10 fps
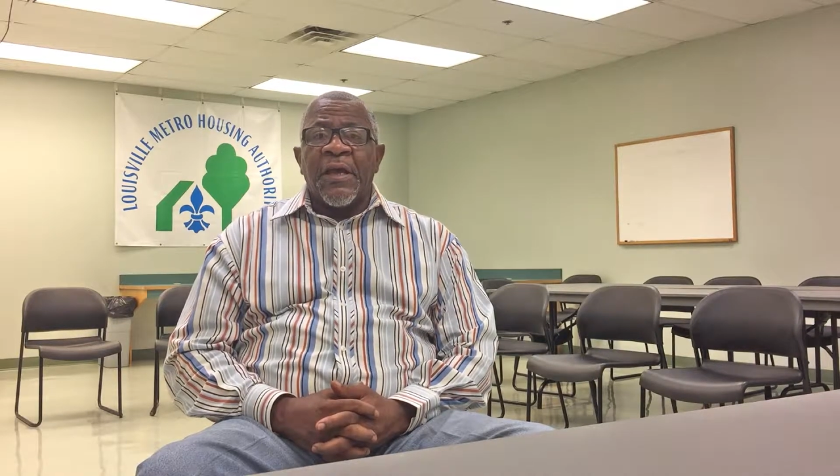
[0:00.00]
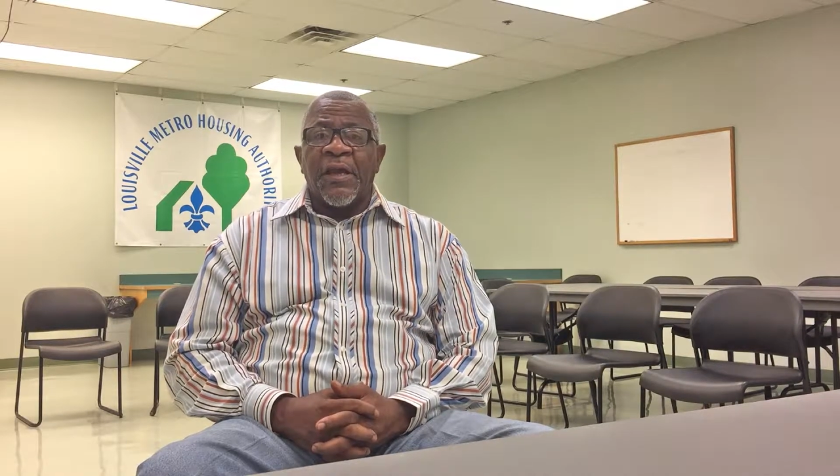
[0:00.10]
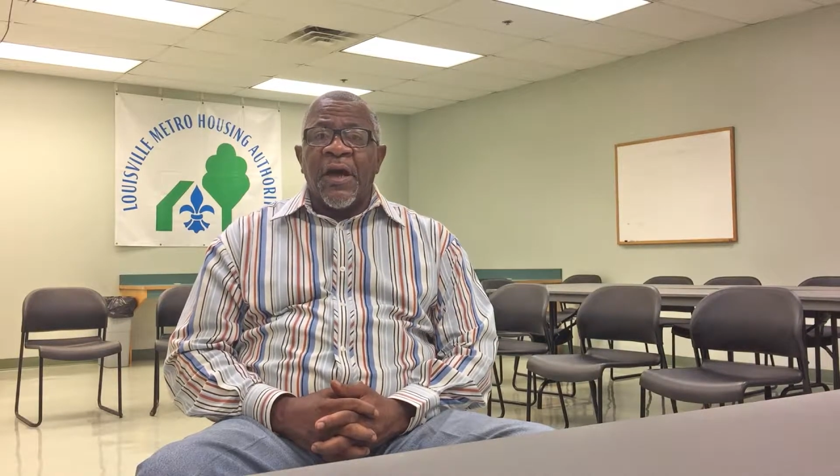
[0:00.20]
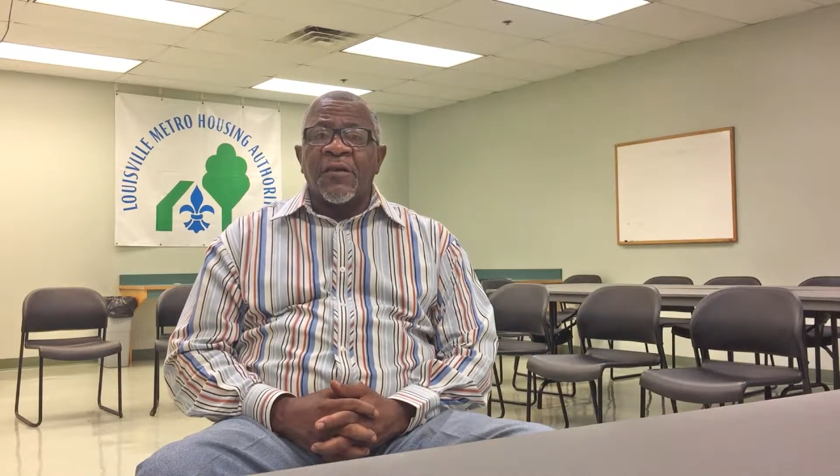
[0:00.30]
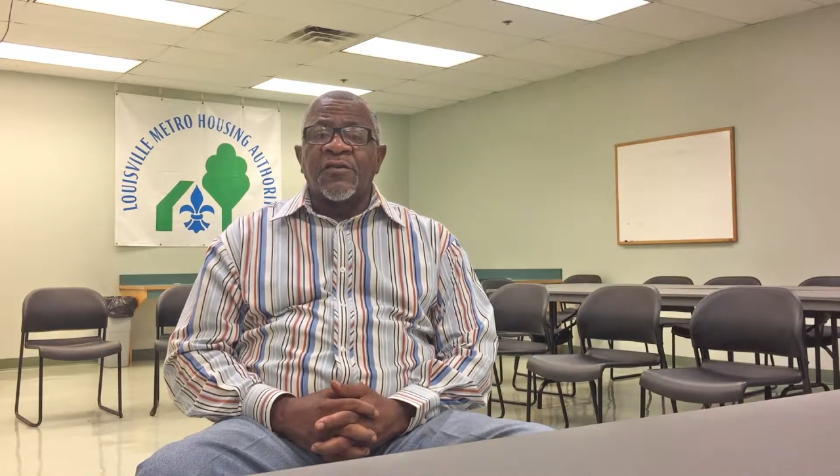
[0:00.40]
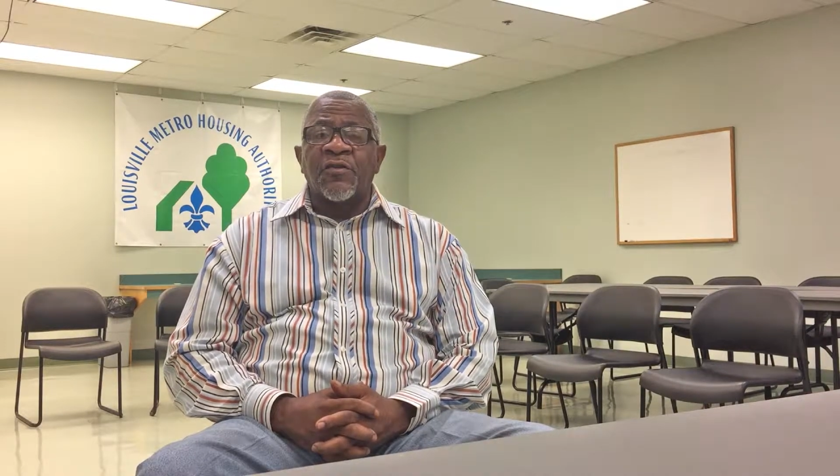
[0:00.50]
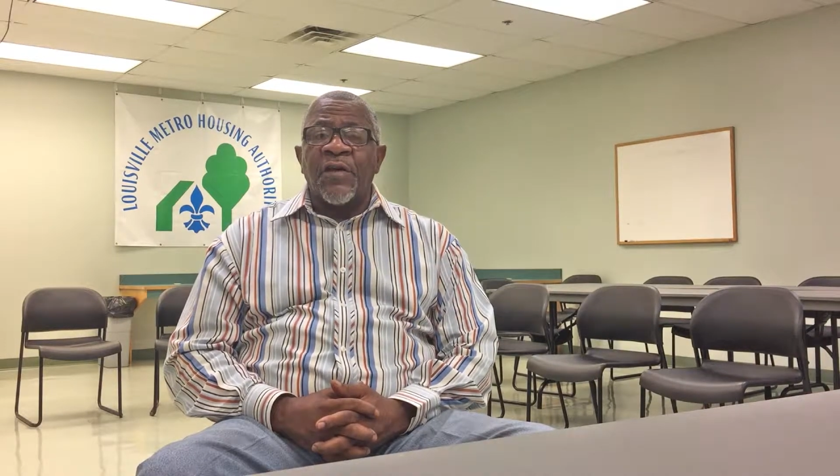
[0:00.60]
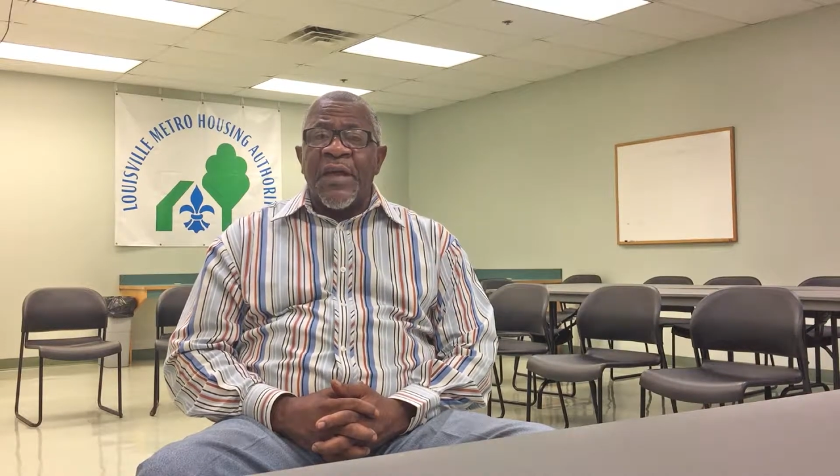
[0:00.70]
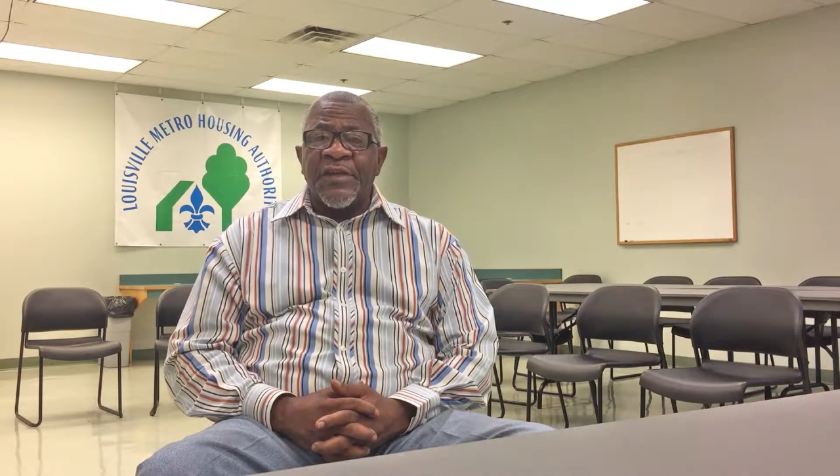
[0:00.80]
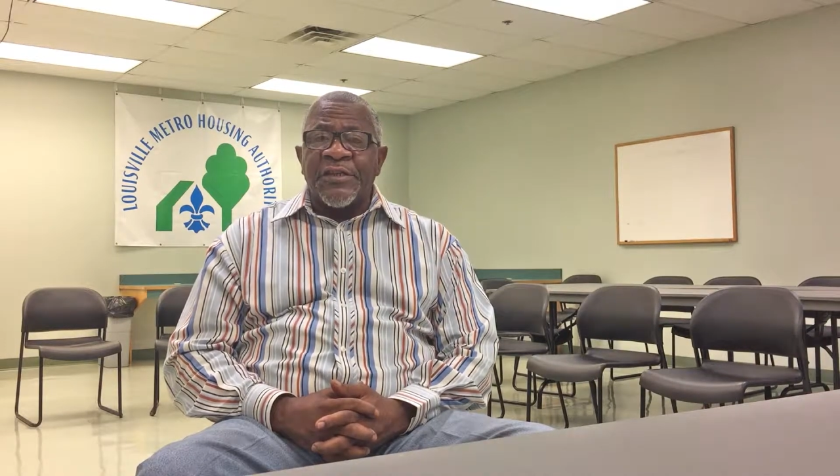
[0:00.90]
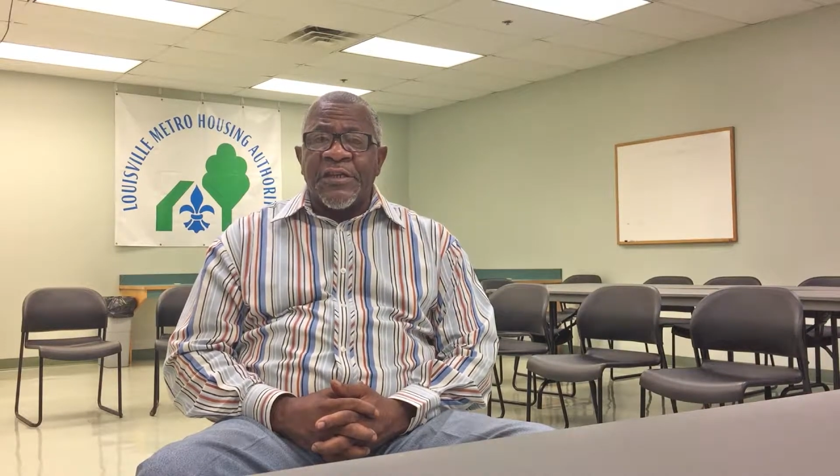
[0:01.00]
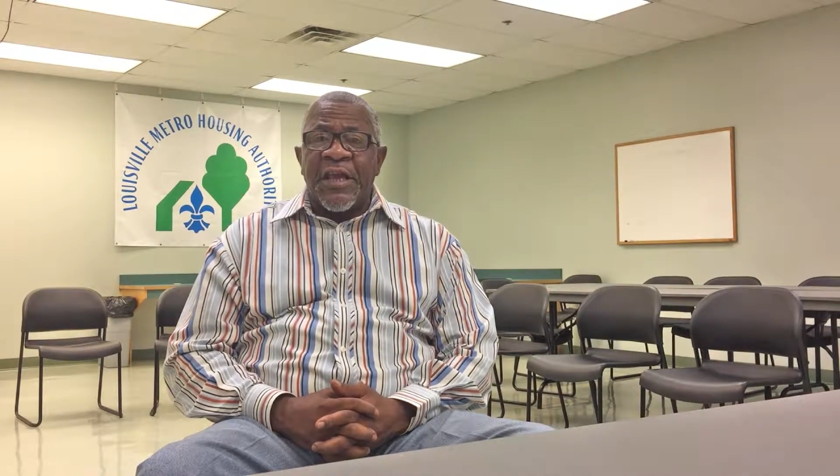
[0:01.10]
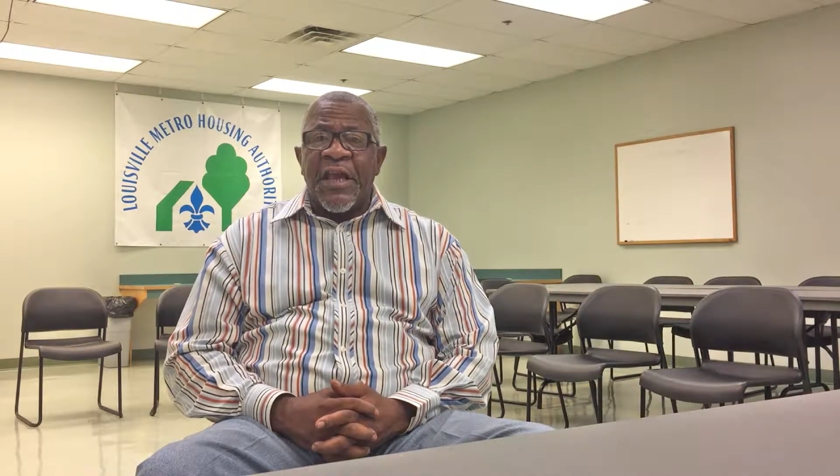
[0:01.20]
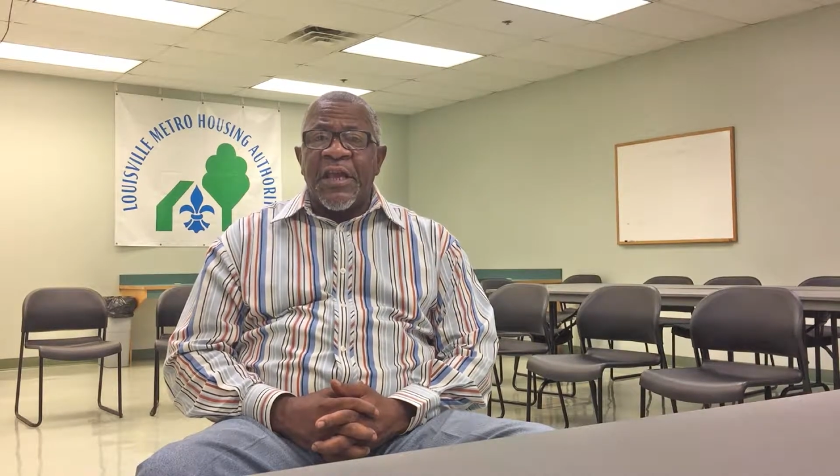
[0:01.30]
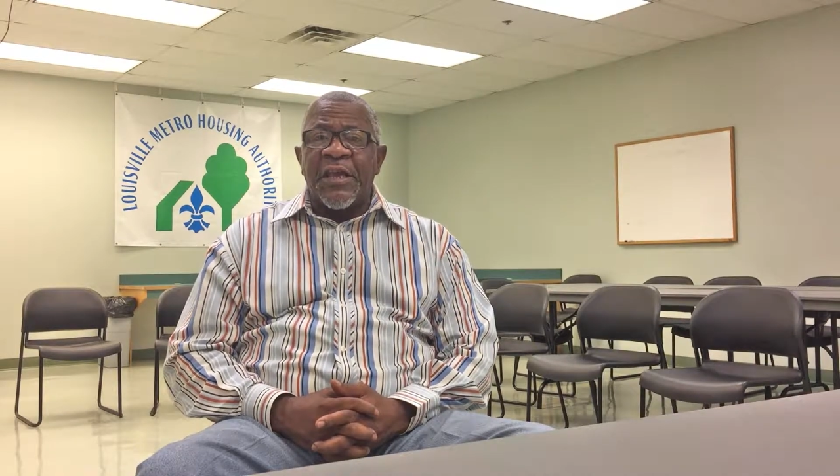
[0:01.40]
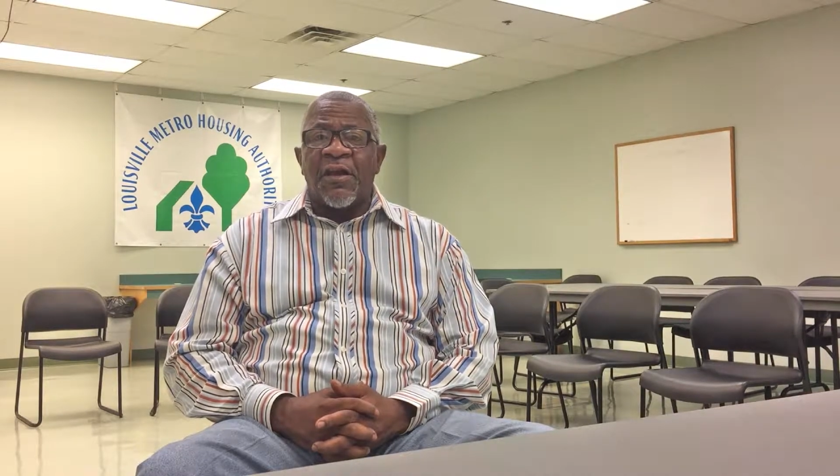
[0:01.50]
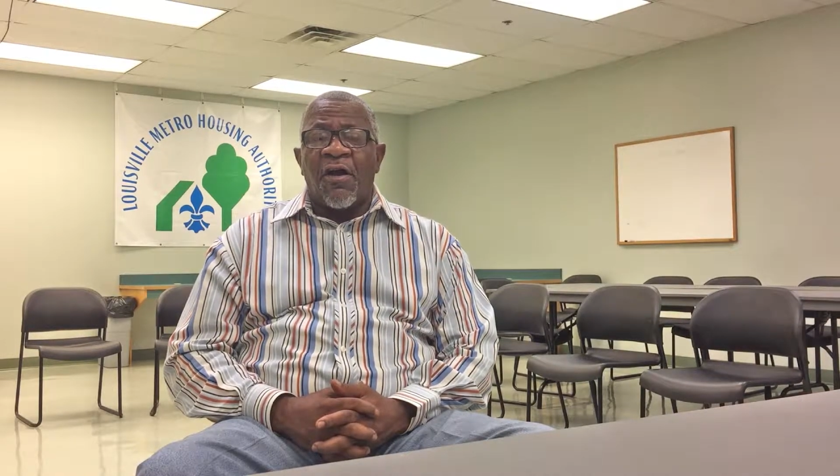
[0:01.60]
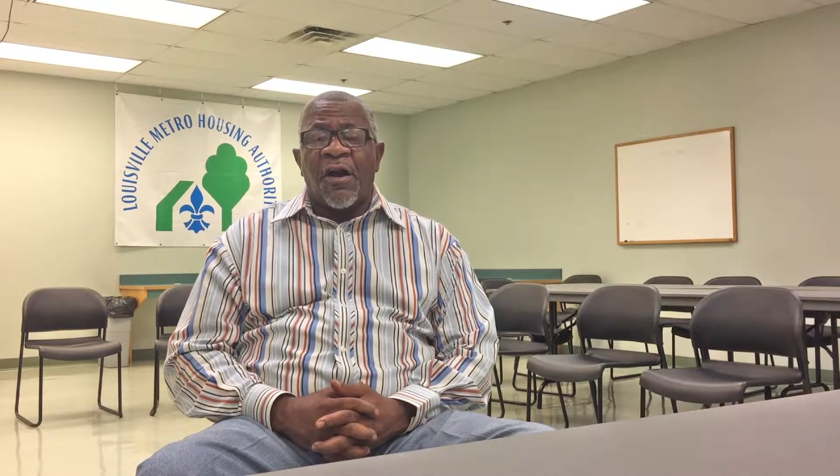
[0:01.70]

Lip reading: and also educating